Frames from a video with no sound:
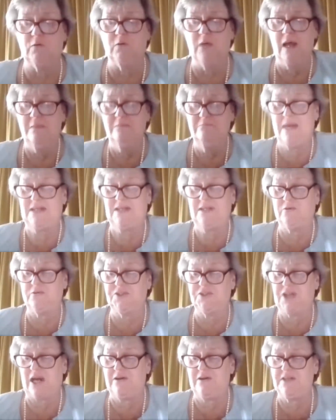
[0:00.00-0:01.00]
COVID
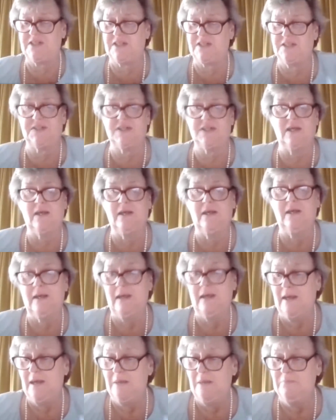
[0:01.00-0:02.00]
19 when she
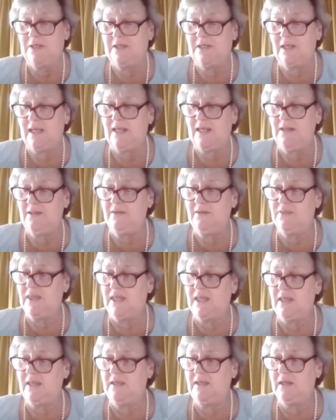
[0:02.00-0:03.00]
experienced technical
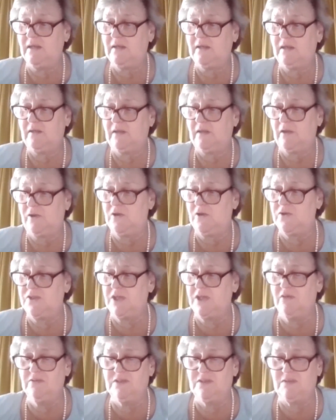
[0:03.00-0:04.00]
difficulties with
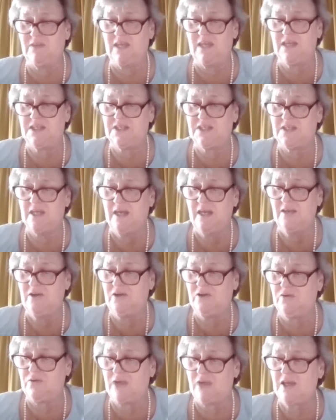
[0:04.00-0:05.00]
her video link to the
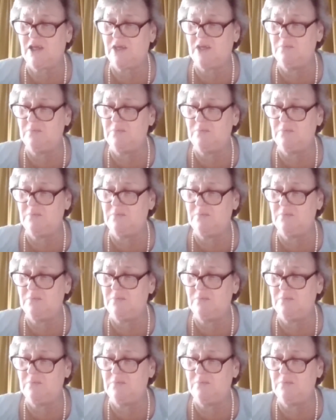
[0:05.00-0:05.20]
House of